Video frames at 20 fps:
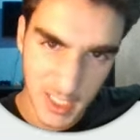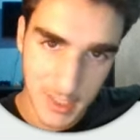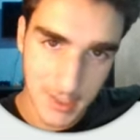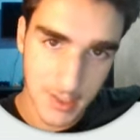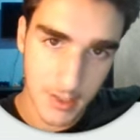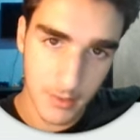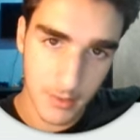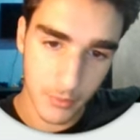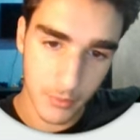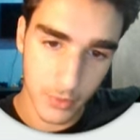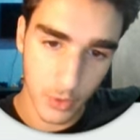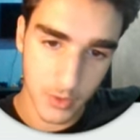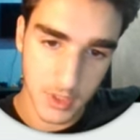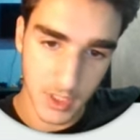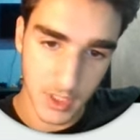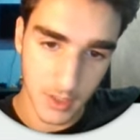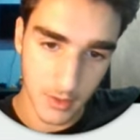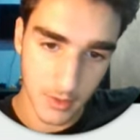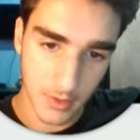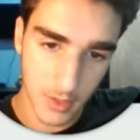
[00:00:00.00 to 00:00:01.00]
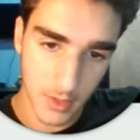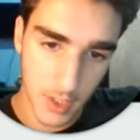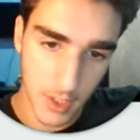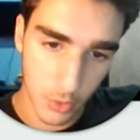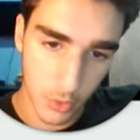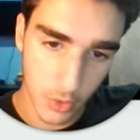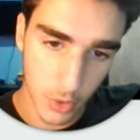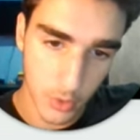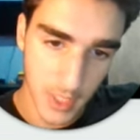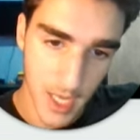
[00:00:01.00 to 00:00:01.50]
eat protein,
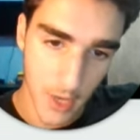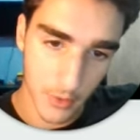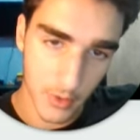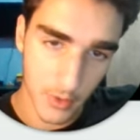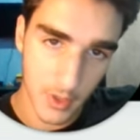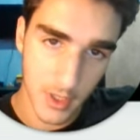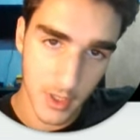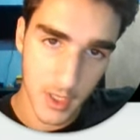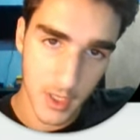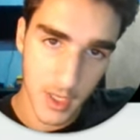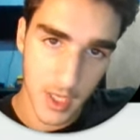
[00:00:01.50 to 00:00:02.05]
it'll go down.